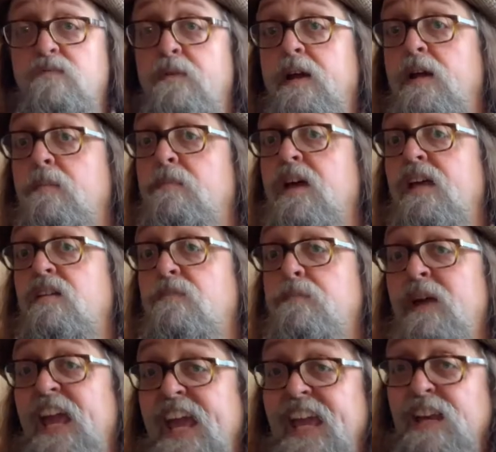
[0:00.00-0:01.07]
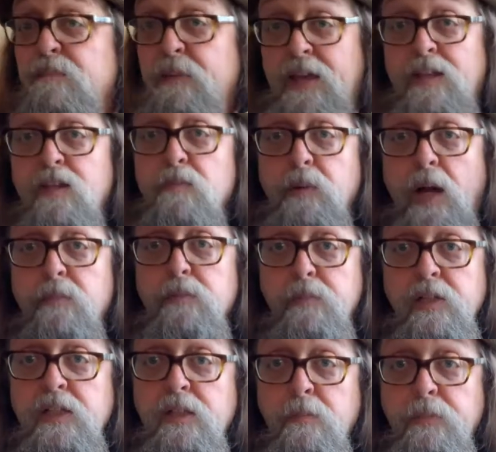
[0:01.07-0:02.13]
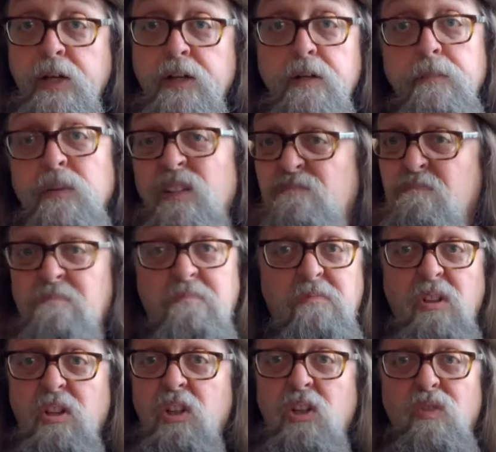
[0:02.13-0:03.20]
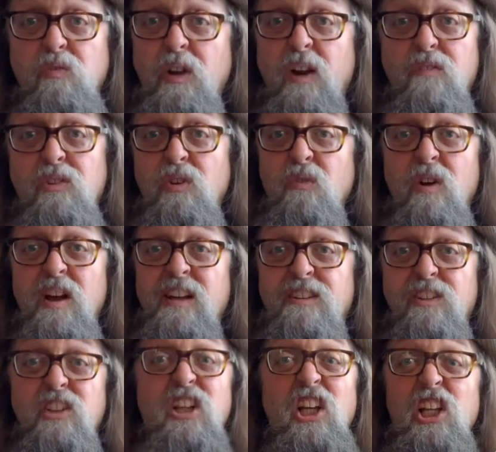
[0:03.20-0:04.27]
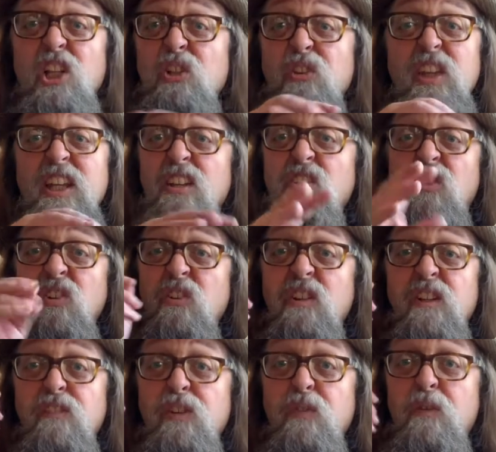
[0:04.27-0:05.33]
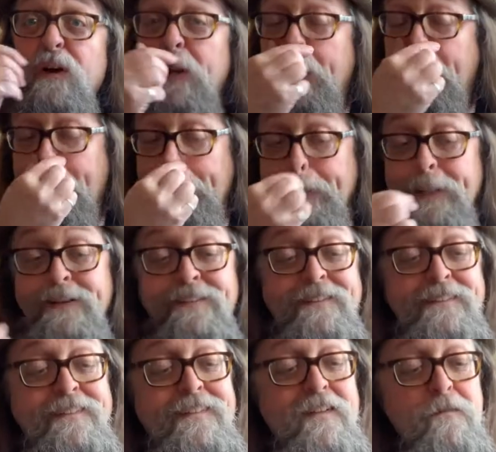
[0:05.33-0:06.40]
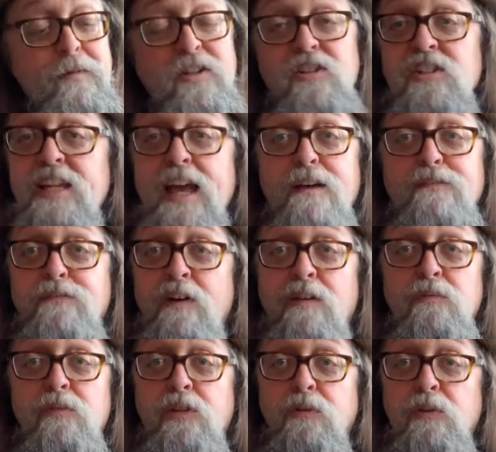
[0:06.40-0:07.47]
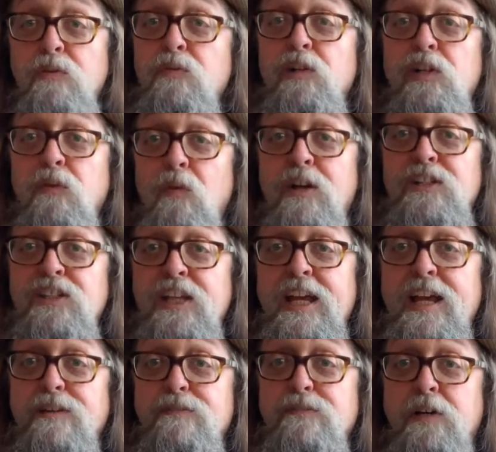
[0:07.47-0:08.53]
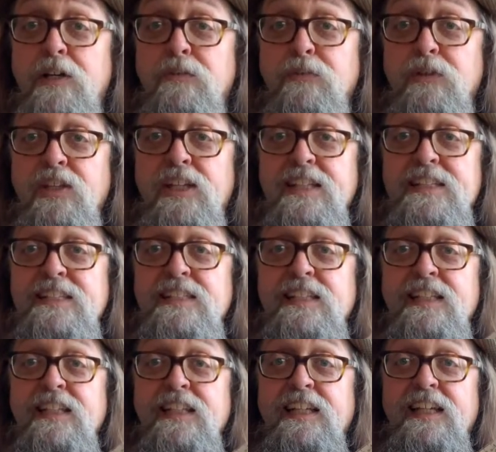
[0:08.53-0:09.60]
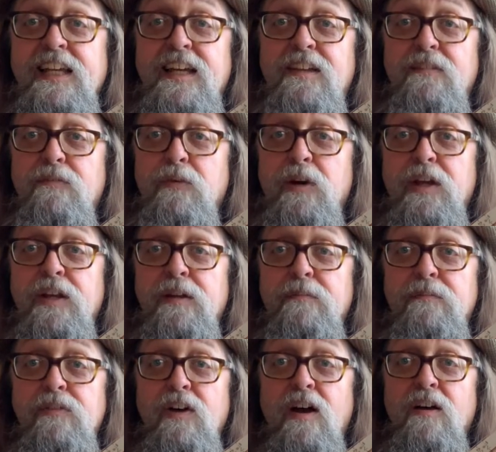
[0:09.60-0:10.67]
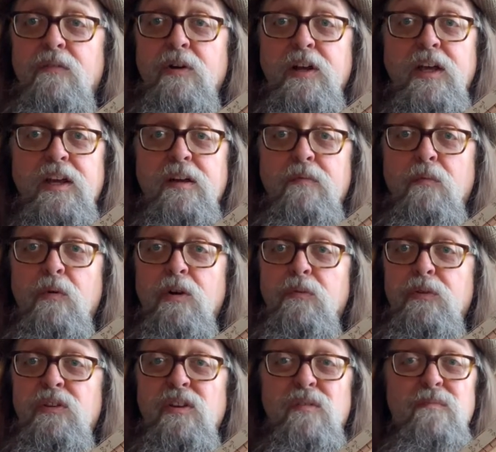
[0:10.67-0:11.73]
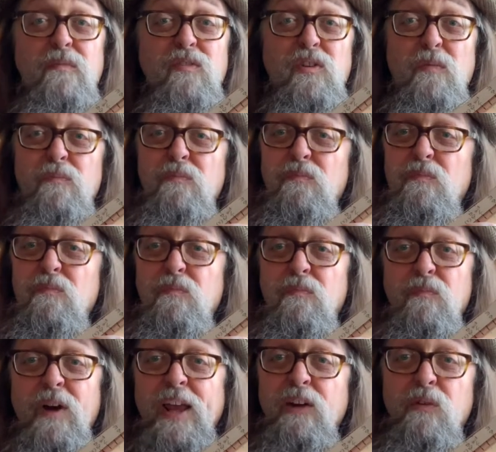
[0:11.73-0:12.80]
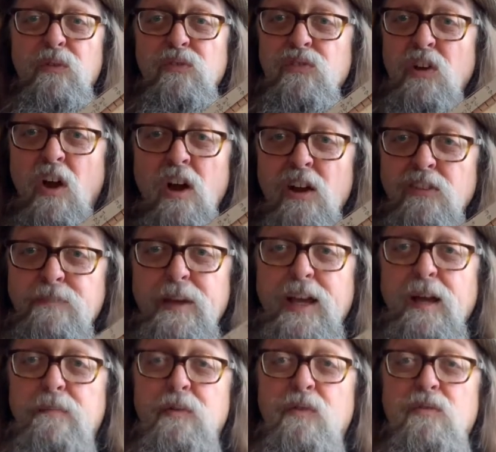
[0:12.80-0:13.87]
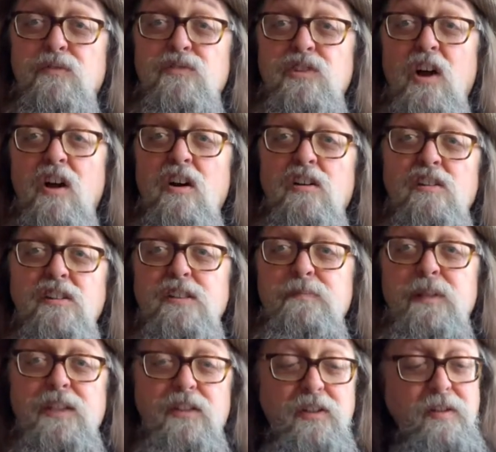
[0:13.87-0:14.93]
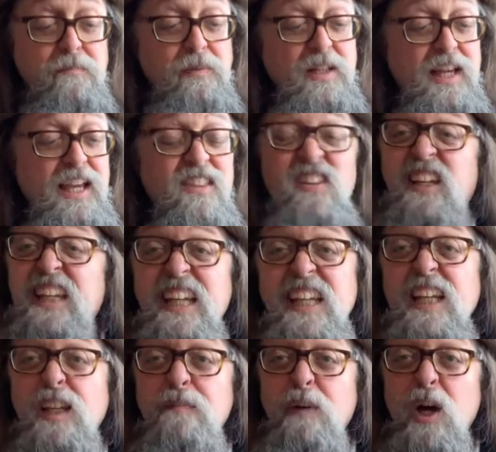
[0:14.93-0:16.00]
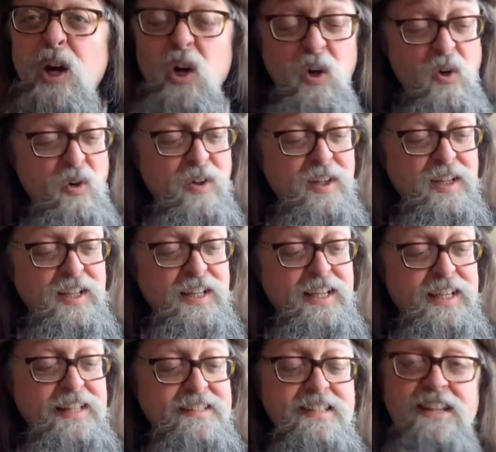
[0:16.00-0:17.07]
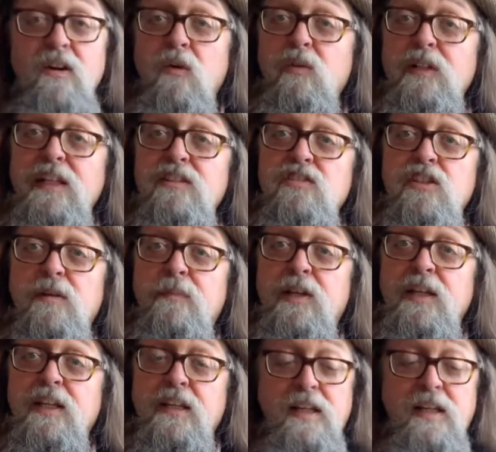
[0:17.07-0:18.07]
Recommend paint. Paint's probably a little better, but you can use whatever you want. You could glue things to it if you want. But just have fun with it. We really want you to have fun with this. And we're gonna work with you to write your own songs, make up your own songs, but you can play the diddly bow. It's an old instrument.